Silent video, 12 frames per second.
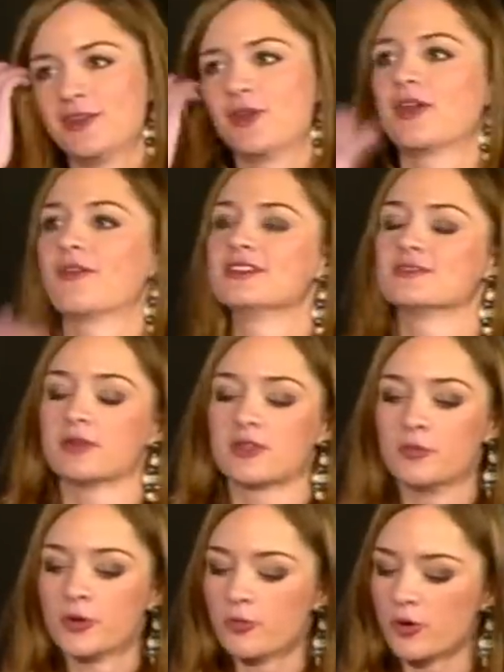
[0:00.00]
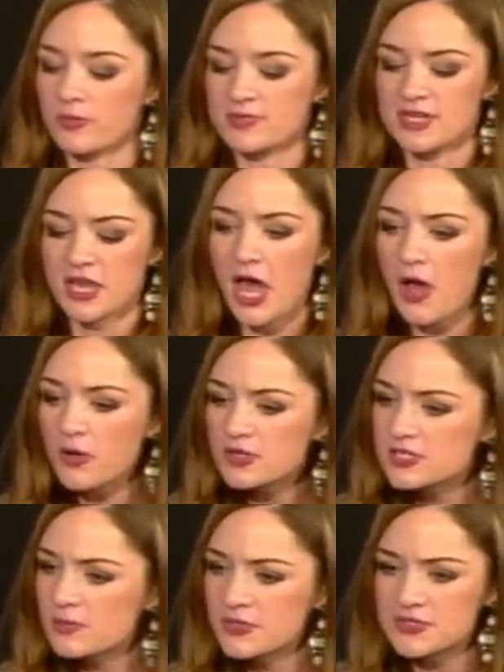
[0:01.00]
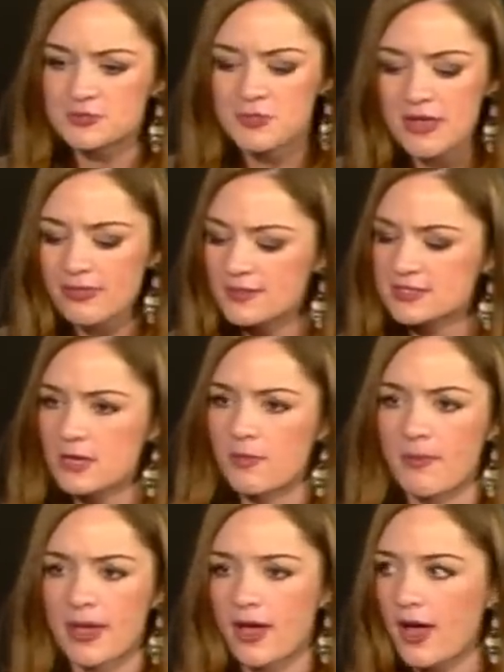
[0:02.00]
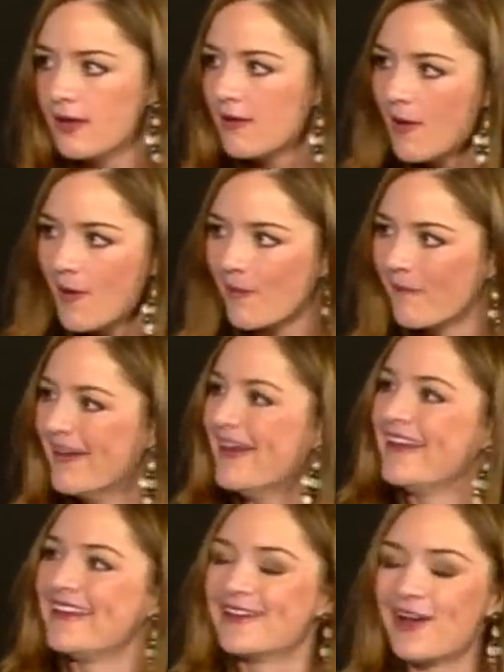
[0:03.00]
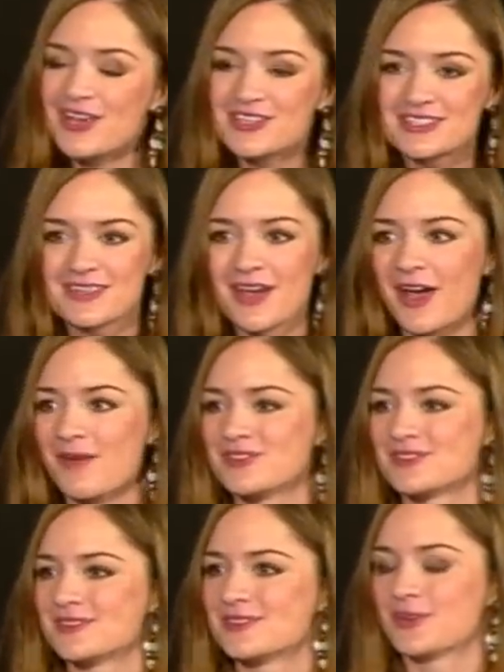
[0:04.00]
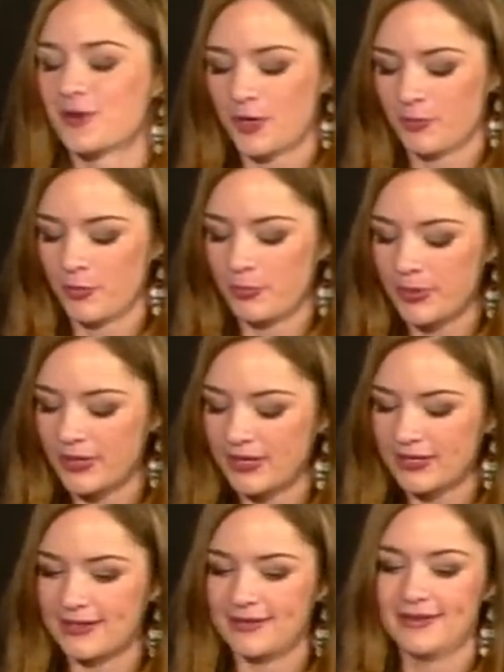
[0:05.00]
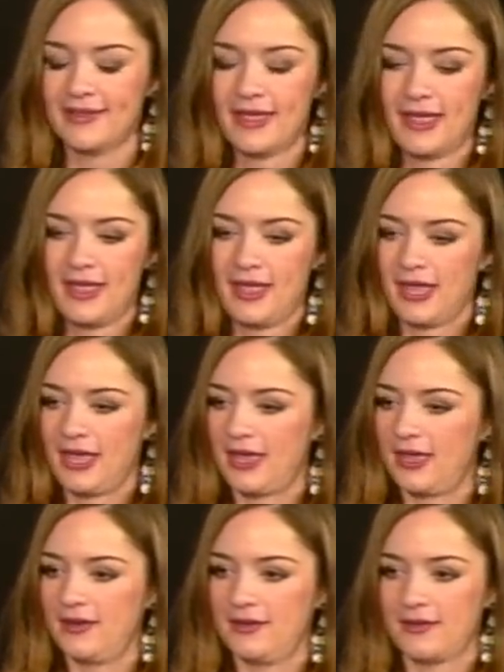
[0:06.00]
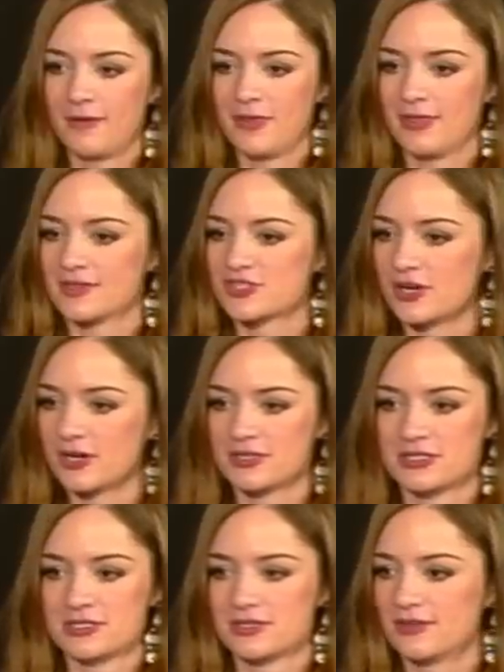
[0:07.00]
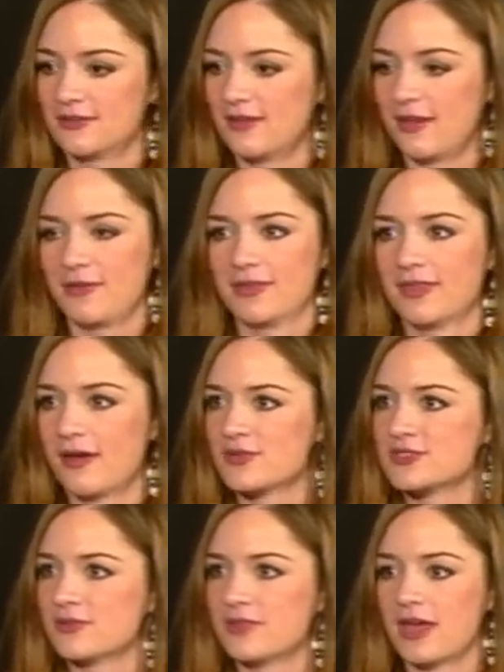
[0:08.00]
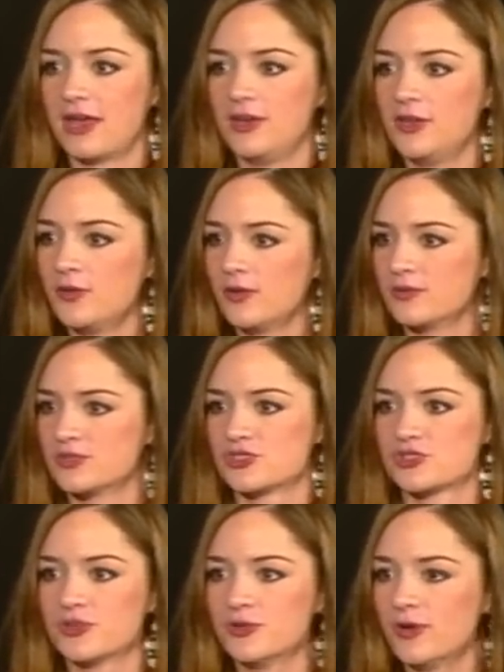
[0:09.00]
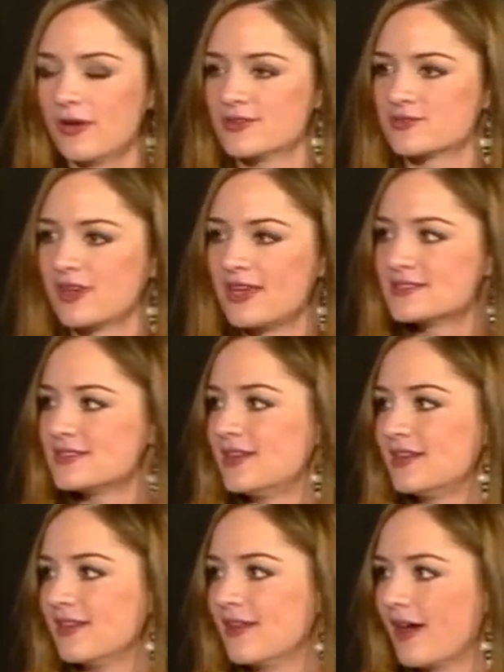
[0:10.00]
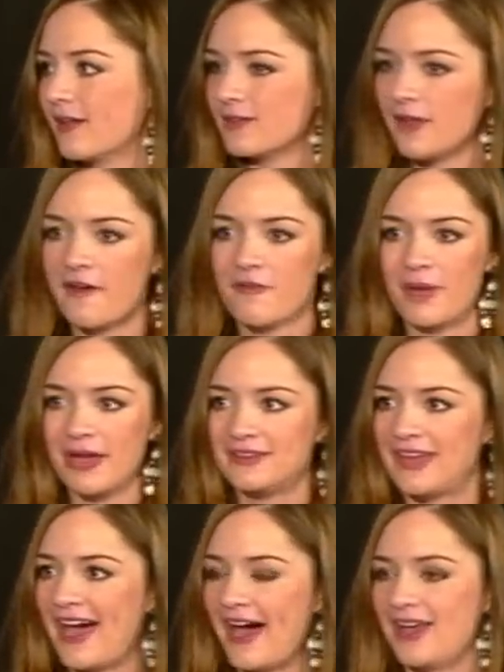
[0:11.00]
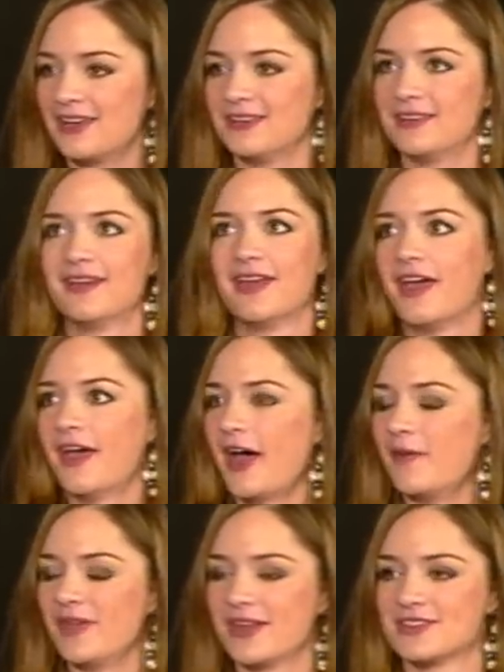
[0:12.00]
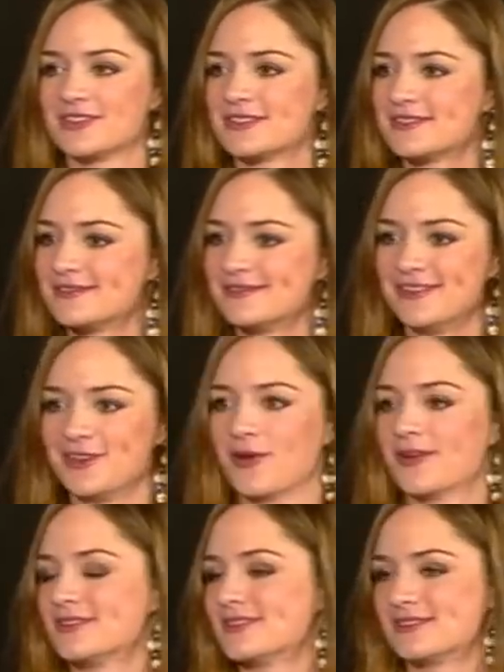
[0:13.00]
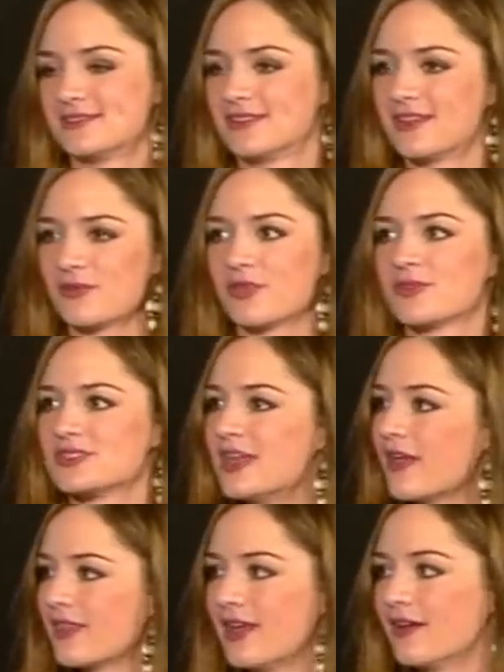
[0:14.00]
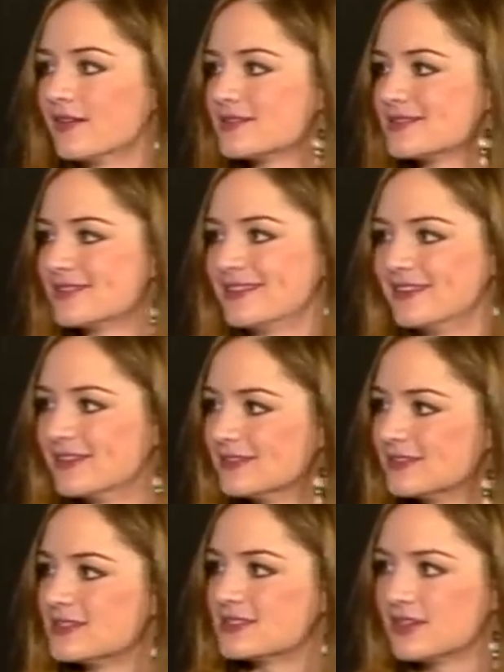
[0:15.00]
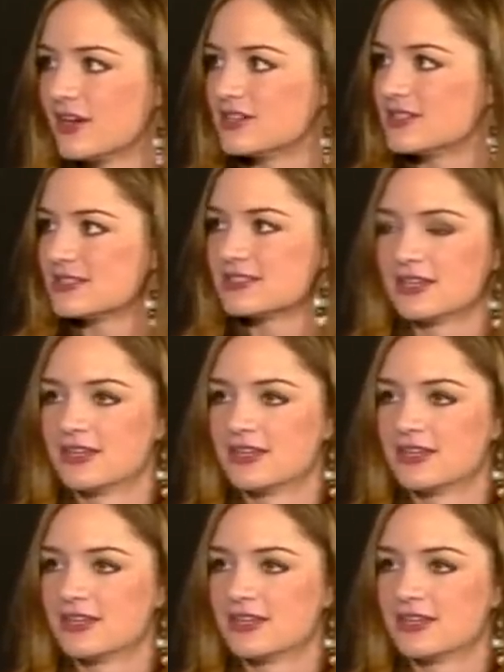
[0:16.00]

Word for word: you know, he'd always read the Book of Mormon and say, how could somebody just make this up? I'm like, I know. You know, yeah. I just thought it was just this incredible book. And, and I mean, the church, I mean, that was the only thing I knew. It was true. I was raised in it. And I love my dad. And I mean, I just, you know, I just, there, there was nothing else, you know. So I just, and